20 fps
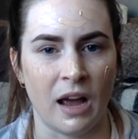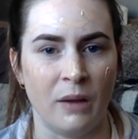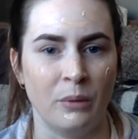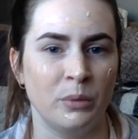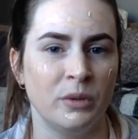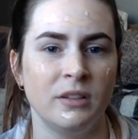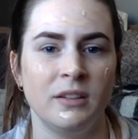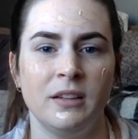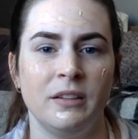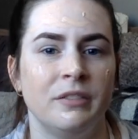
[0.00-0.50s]

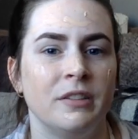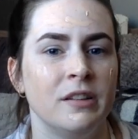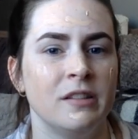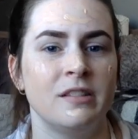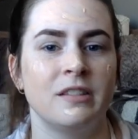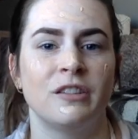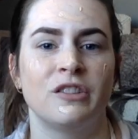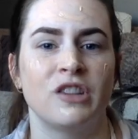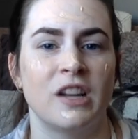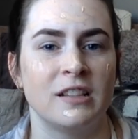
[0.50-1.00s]
wouldn't even
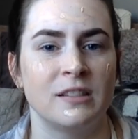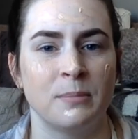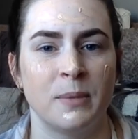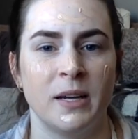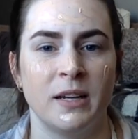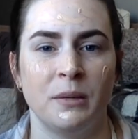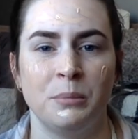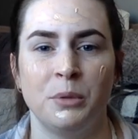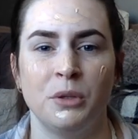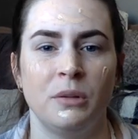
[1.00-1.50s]
suggest
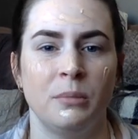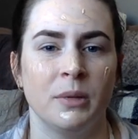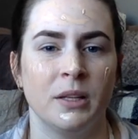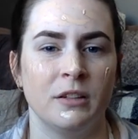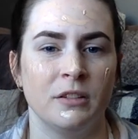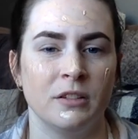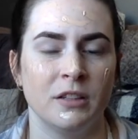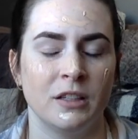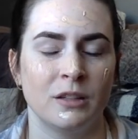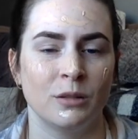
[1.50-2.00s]
buying a beauty
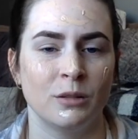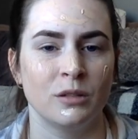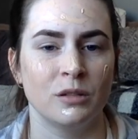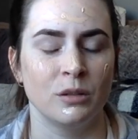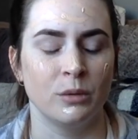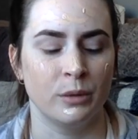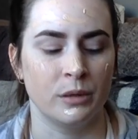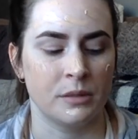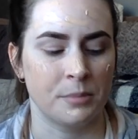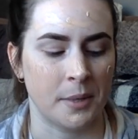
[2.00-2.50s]
blender. Like, they're
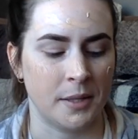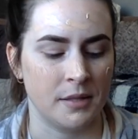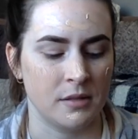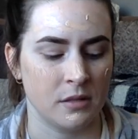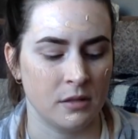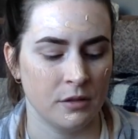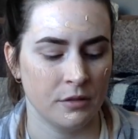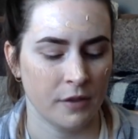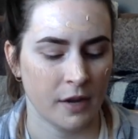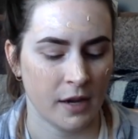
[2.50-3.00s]
so
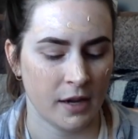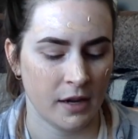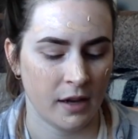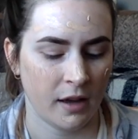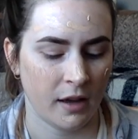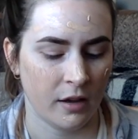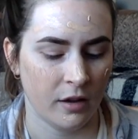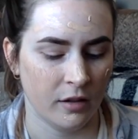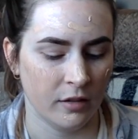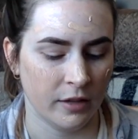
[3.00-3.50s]
expensive. I
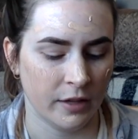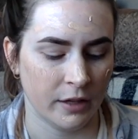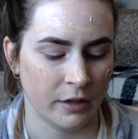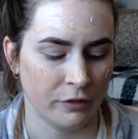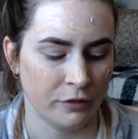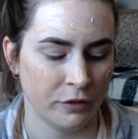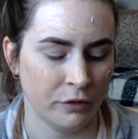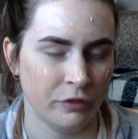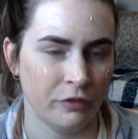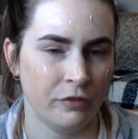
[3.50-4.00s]
have like a
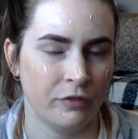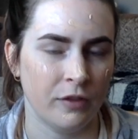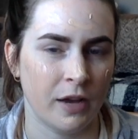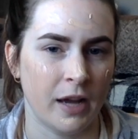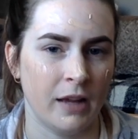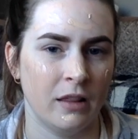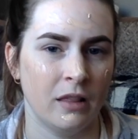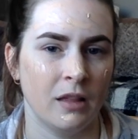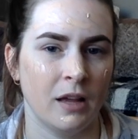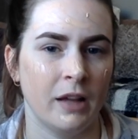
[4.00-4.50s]
few,
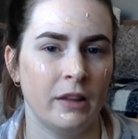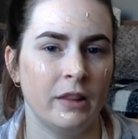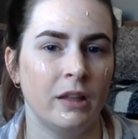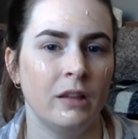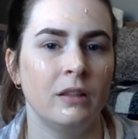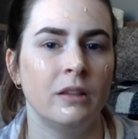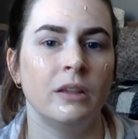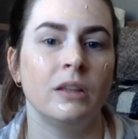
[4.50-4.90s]
I think